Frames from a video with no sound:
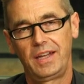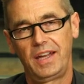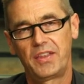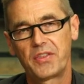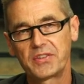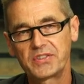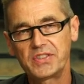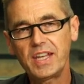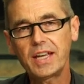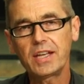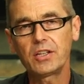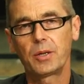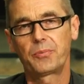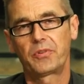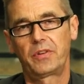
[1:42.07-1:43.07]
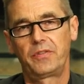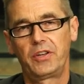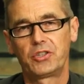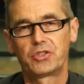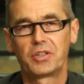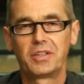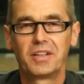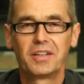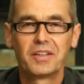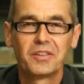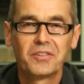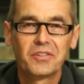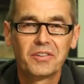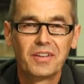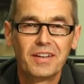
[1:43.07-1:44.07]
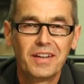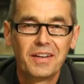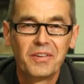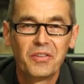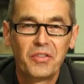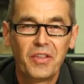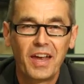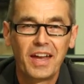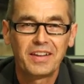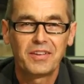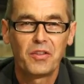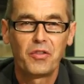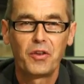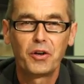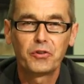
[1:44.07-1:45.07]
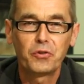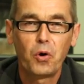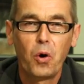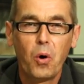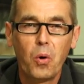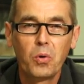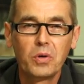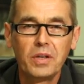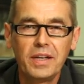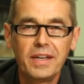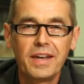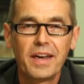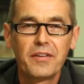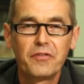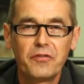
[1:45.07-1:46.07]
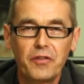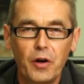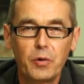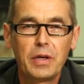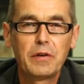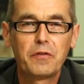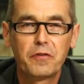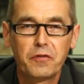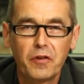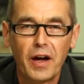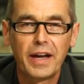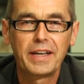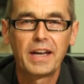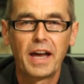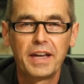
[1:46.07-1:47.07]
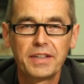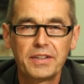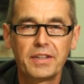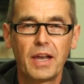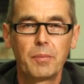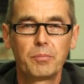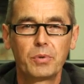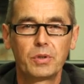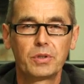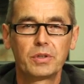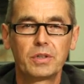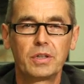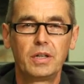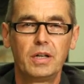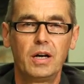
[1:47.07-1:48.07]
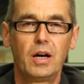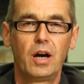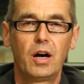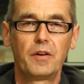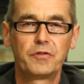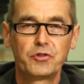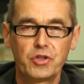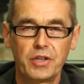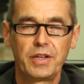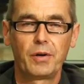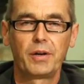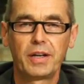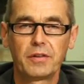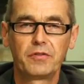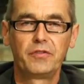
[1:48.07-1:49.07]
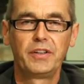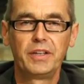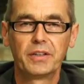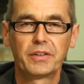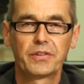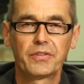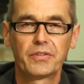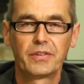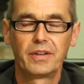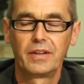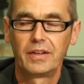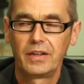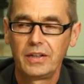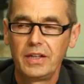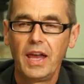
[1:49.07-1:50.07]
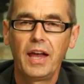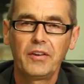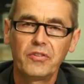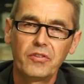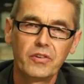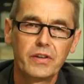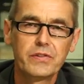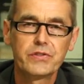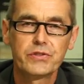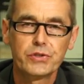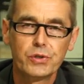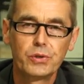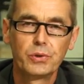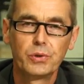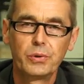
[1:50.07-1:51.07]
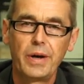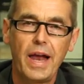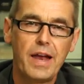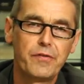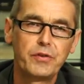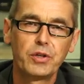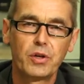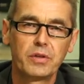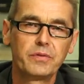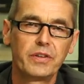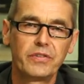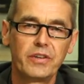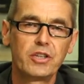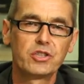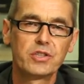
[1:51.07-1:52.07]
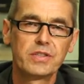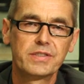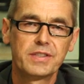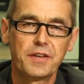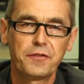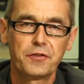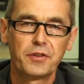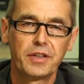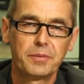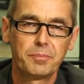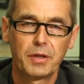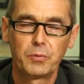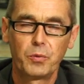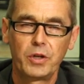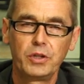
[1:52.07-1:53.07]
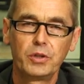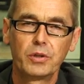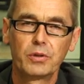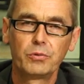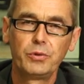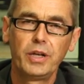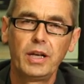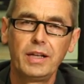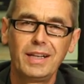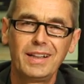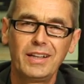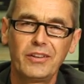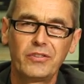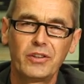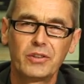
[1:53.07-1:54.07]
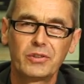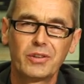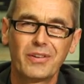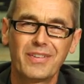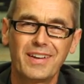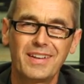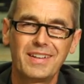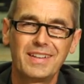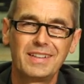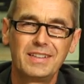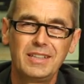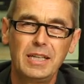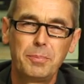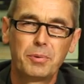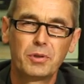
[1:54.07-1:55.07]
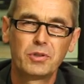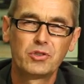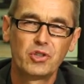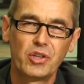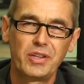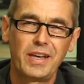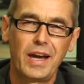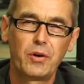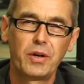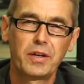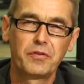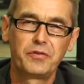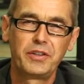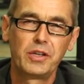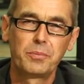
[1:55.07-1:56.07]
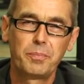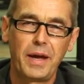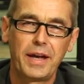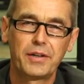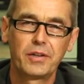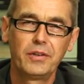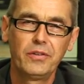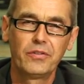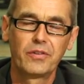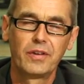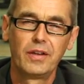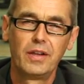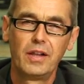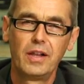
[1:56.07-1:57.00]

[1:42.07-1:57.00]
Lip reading: And the second observation is that there's only a very finite number of generic fields. Yes, it's true, every conversation is different, but when you really listen to the deeper generic field patterns,